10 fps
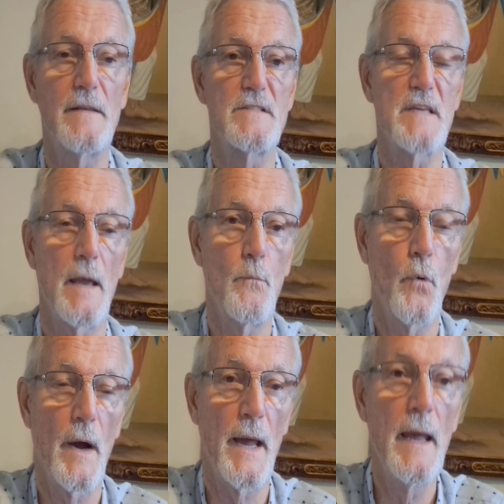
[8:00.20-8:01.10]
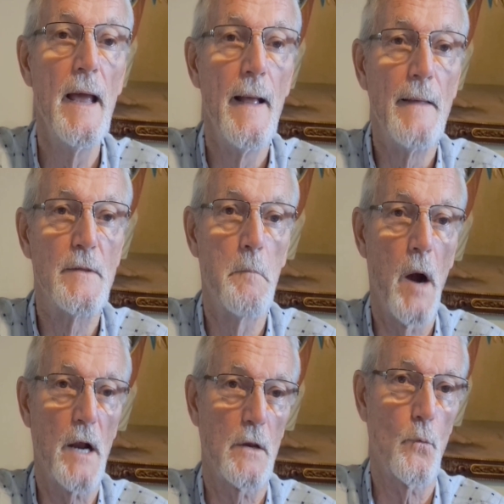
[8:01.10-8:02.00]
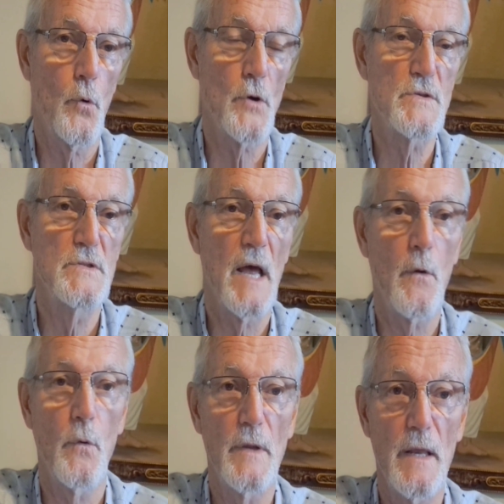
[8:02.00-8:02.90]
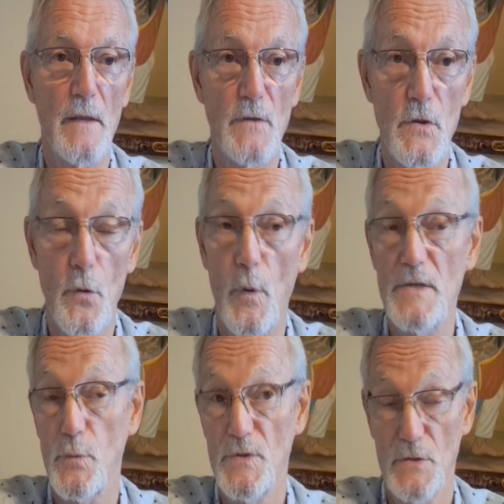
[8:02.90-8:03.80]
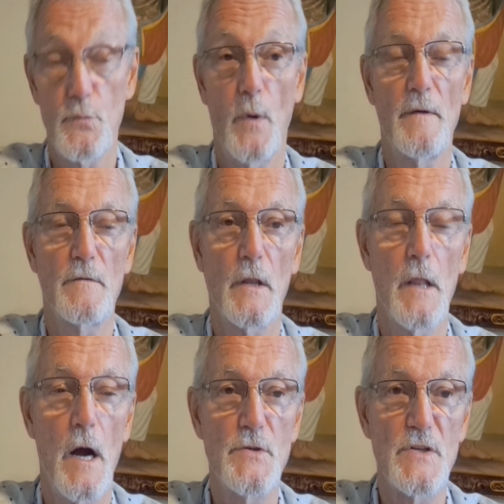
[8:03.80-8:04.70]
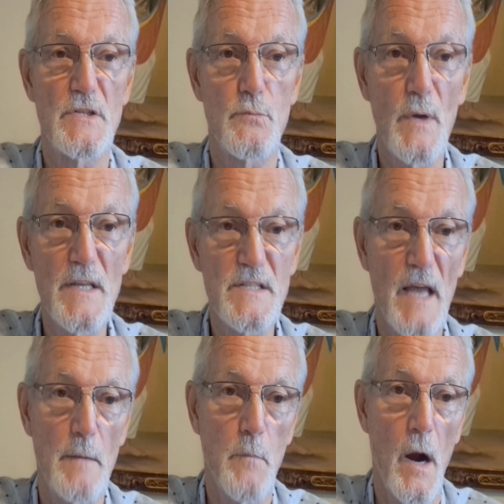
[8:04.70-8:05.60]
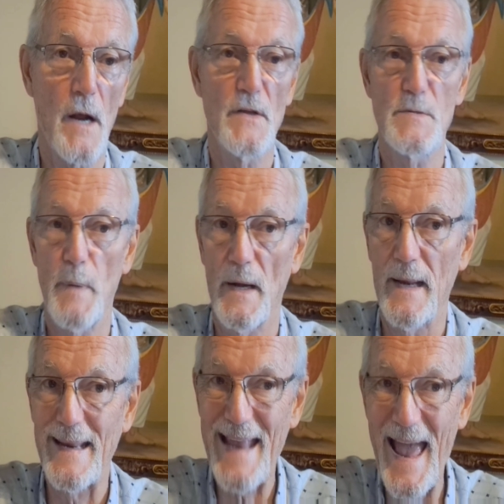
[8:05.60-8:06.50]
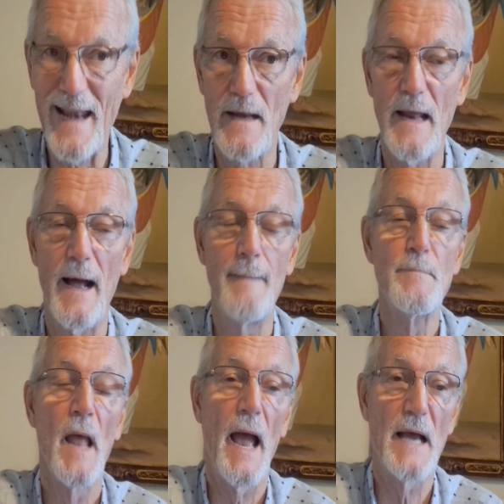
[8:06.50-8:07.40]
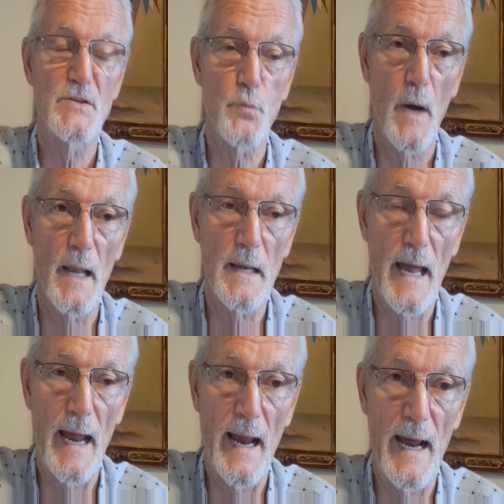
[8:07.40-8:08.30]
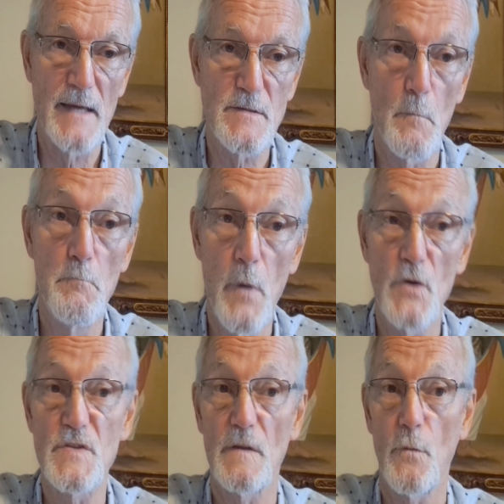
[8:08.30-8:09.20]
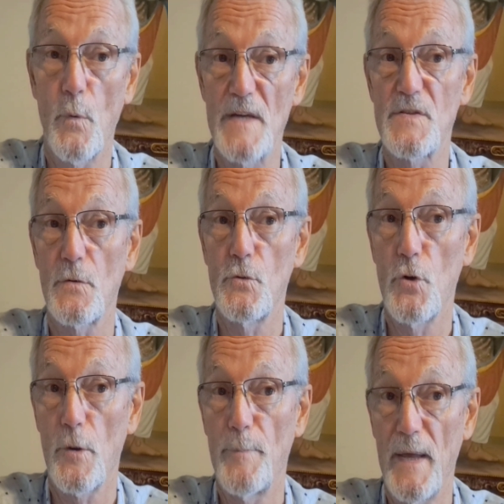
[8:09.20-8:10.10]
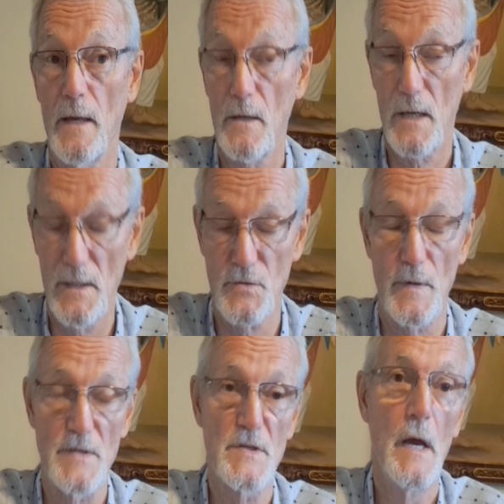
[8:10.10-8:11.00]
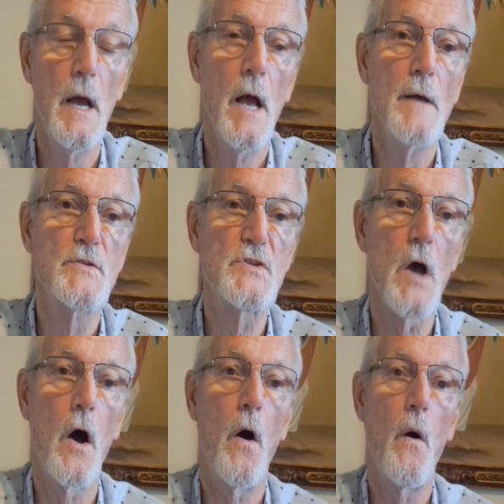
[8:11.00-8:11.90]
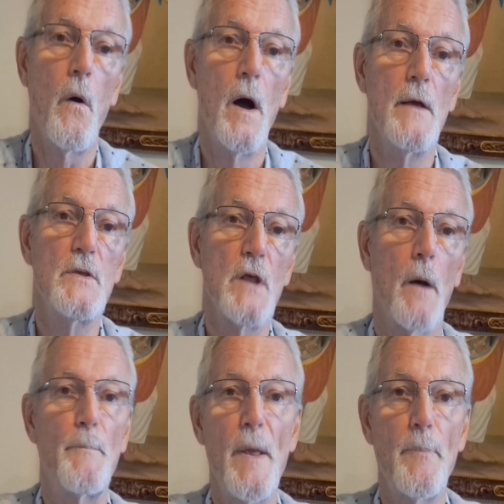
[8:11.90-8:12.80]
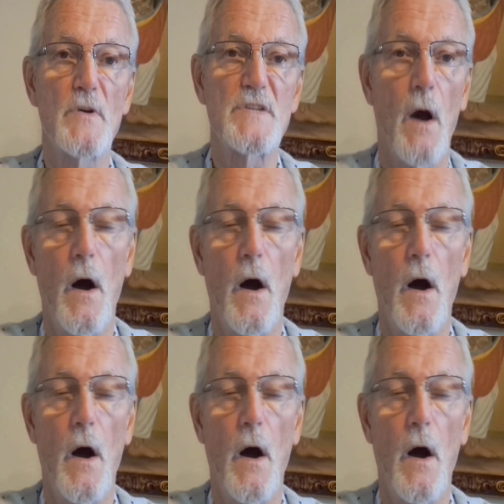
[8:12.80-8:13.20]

the same way the market works, not only in the US, which is one of the largest real estate markets, but in Canada, as well as most of the Western European countries. So, people are saying,